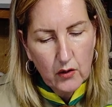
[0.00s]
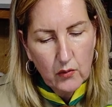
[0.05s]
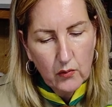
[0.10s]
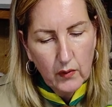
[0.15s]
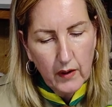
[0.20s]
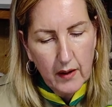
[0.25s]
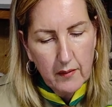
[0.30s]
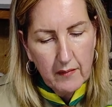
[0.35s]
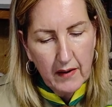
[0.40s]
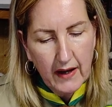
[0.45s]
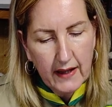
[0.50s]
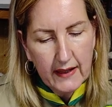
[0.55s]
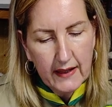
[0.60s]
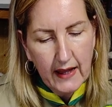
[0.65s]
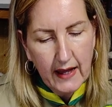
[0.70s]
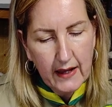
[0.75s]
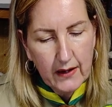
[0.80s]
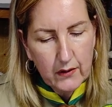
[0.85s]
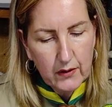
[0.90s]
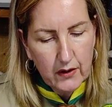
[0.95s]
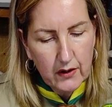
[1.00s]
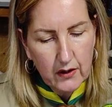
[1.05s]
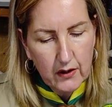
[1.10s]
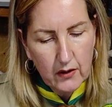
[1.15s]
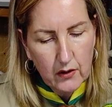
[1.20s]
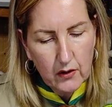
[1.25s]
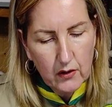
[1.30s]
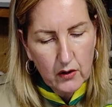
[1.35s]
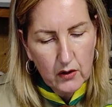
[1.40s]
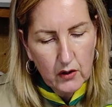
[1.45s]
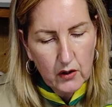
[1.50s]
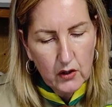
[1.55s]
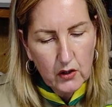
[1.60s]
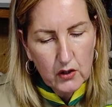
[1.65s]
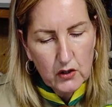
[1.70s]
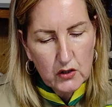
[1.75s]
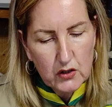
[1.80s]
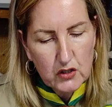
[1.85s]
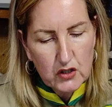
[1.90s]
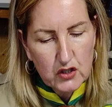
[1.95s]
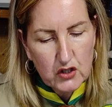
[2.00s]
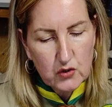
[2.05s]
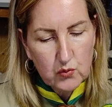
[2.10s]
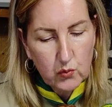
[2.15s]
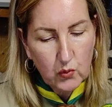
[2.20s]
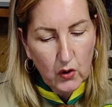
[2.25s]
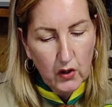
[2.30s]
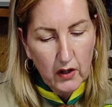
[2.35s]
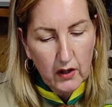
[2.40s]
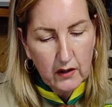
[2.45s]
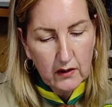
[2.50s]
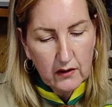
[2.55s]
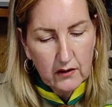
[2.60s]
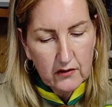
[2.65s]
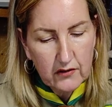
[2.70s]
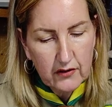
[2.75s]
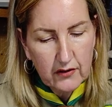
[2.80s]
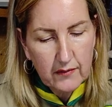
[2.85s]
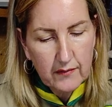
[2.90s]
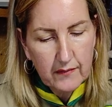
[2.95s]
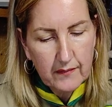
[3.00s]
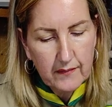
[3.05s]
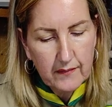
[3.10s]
where my line swirled.